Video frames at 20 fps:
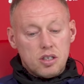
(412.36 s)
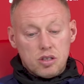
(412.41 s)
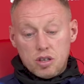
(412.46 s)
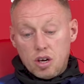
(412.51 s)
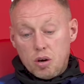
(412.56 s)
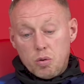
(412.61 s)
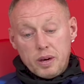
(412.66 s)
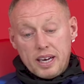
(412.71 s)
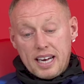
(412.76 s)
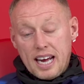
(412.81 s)

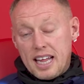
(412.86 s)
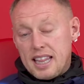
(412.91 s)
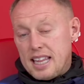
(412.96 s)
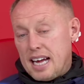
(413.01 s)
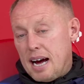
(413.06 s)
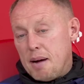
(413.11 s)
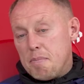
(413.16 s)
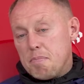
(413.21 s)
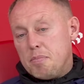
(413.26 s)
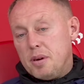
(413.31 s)
So we get
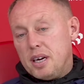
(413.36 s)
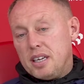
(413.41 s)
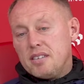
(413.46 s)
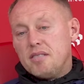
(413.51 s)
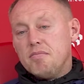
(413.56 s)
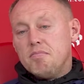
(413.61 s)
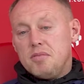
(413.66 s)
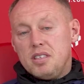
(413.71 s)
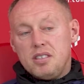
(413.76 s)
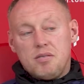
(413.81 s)
that,
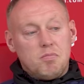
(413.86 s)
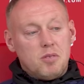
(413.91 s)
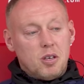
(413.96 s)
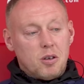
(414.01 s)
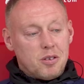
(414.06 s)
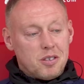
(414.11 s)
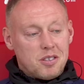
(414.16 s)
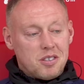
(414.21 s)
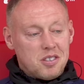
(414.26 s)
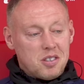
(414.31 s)
but you
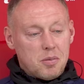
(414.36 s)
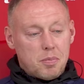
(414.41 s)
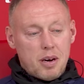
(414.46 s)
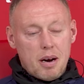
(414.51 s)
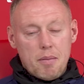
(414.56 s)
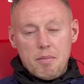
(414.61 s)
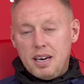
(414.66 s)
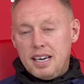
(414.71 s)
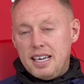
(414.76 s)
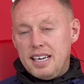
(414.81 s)
know this is the
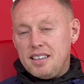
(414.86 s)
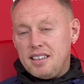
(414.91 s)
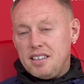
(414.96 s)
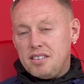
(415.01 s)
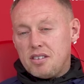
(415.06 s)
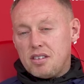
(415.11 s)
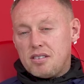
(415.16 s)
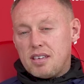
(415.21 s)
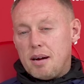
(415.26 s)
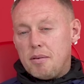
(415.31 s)
Premier League.
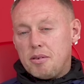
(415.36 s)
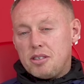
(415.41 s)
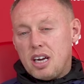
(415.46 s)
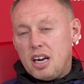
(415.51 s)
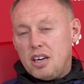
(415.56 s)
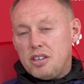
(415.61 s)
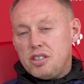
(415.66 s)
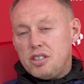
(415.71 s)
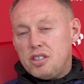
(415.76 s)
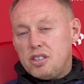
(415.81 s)
These are the type of
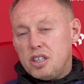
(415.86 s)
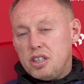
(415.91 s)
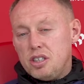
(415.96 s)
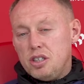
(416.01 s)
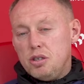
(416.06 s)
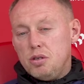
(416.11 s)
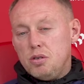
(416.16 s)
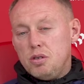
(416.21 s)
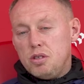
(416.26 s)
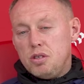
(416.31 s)
challenges that
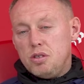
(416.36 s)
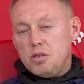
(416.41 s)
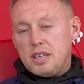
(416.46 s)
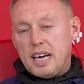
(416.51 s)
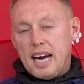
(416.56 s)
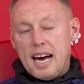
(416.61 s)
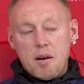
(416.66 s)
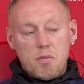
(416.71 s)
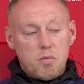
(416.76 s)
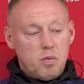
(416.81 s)
you you
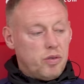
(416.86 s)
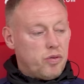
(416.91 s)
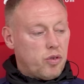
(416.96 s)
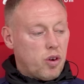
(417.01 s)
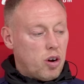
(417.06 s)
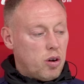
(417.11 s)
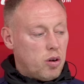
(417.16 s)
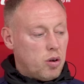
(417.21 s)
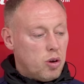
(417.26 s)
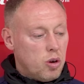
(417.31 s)
get. We've
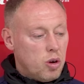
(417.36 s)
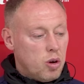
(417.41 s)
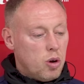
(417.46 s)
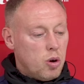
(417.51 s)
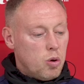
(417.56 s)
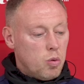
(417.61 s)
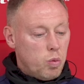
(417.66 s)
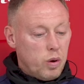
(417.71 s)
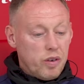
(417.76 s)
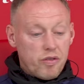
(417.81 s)
got to
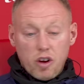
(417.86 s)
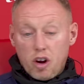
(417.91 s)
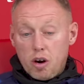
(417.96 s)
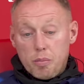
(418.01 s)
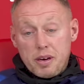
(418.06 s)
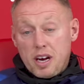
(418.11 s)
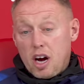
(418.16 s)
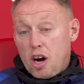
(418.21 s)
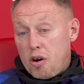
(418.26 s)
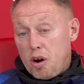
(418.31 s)
we've got
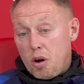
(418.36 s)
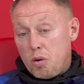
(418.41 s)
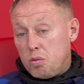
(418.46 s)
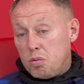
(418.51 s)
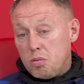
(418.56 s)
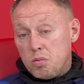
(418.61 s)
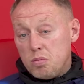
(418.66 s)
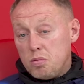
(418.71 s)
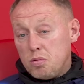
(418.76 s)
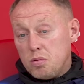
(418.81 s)
to be our
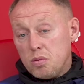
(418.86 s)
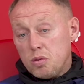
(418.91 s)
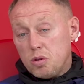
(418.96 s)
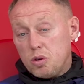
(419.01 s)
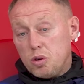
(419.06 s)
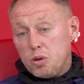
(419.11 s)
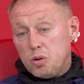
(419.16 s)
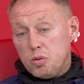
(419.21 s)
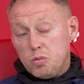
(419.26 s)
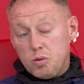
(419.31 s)
own
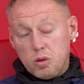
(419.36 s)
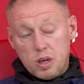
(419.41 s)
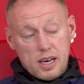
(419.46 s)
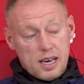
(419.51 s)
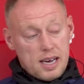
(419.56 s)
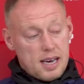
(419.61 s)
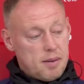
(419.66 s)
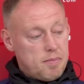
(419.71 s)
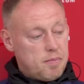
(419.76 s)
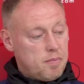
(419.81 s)

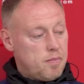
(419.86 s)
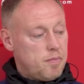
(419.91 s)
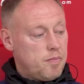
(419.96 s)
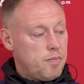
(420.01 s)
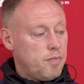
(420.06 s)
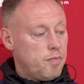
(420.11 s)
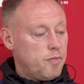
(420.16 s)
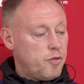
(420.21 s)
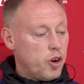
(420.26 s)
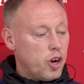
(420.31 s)
um,
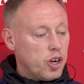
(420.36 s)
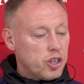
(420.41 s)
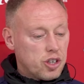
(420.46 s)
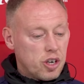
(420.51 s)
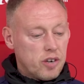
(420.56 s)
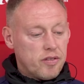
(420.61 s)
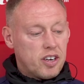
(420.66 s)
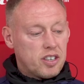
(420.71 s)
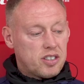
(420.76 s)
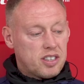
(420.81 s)

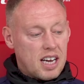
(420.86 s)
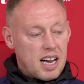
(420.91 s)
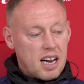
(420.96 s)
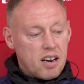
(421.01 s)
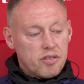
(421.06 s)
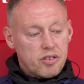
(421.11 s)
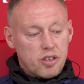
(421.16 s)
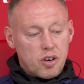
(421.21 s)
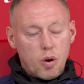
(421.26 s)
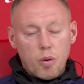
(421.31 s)
version of
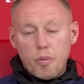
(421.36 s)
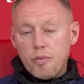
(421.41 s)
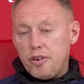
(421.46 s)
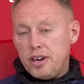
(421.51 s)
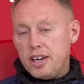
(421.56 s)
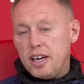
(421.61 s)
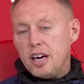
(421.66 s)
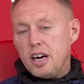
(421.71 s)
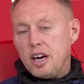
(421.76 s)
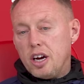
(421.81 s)
ourselves and
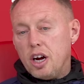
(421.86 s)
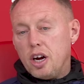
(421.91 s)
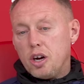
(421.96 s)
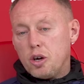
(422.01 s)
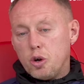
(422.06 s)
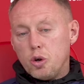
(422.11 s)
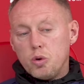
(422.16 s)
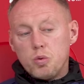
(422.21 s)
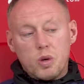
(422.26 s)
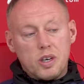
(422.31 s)
hopefully a, a
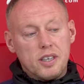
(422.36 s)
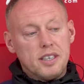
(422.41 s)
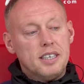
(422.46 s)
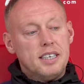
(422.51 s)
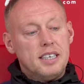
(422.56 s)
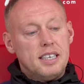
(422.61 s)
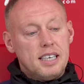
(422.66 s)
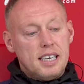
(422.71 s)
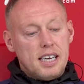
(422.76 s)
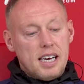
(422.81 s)
good one,
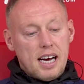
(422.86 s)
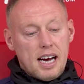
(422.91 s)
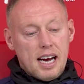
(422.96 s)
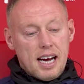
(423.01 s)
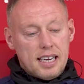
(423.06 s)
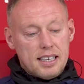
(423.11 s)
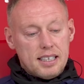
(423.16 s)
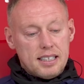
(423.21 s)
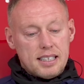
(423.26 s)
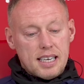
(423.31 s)

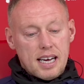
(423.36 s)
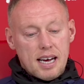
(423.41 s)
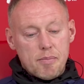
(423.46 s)
and